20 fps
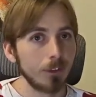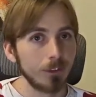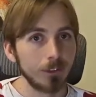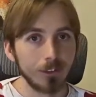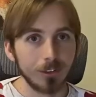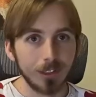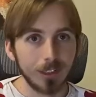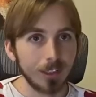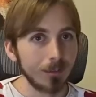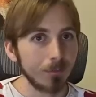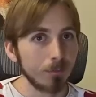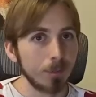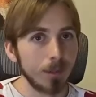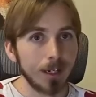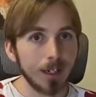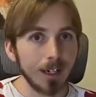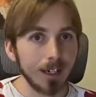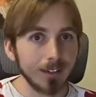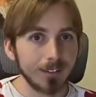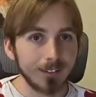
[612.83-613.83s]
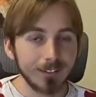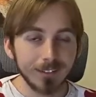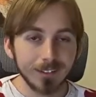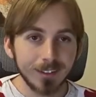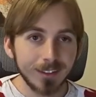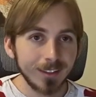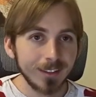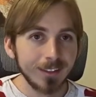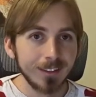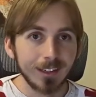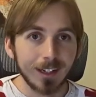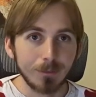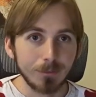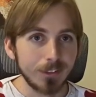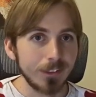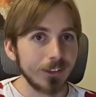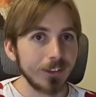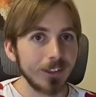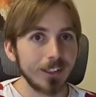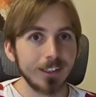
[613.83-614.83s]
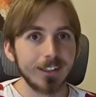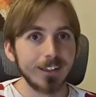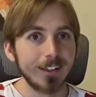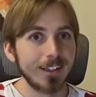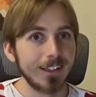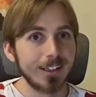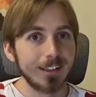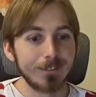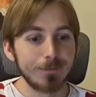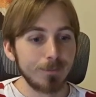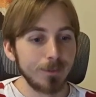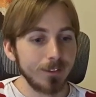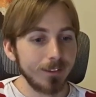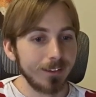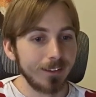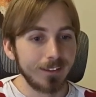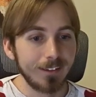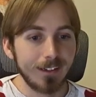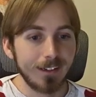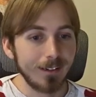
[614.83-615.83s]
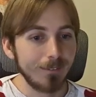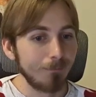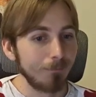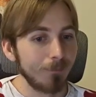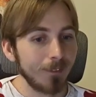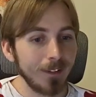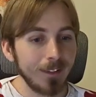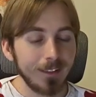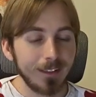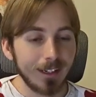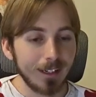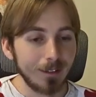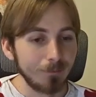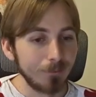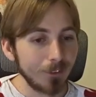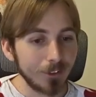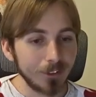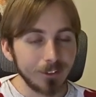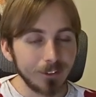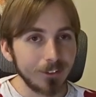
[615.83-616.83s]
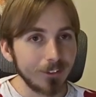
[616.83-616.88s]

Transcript: not looking at packs. I'm sorry guys, but I'm not